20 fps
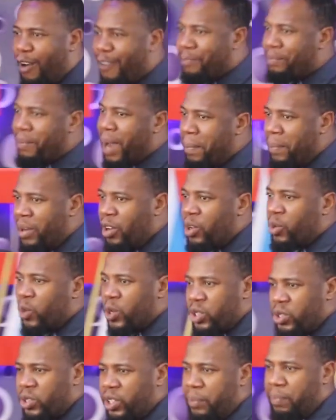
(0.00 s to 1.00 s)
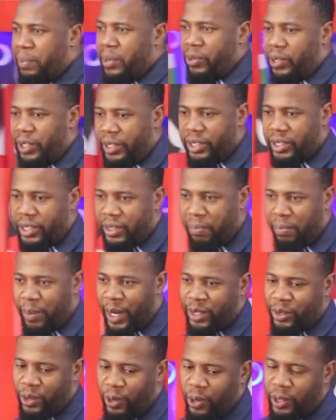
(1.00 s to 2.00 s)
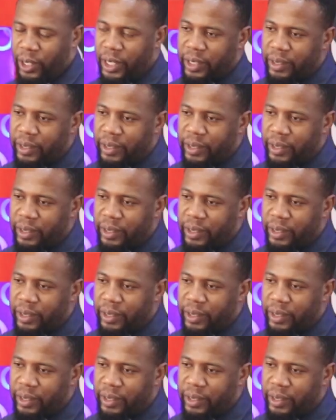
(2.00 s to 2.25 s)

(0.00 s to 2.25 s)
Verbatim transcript: of Babylon was not built. Praise God.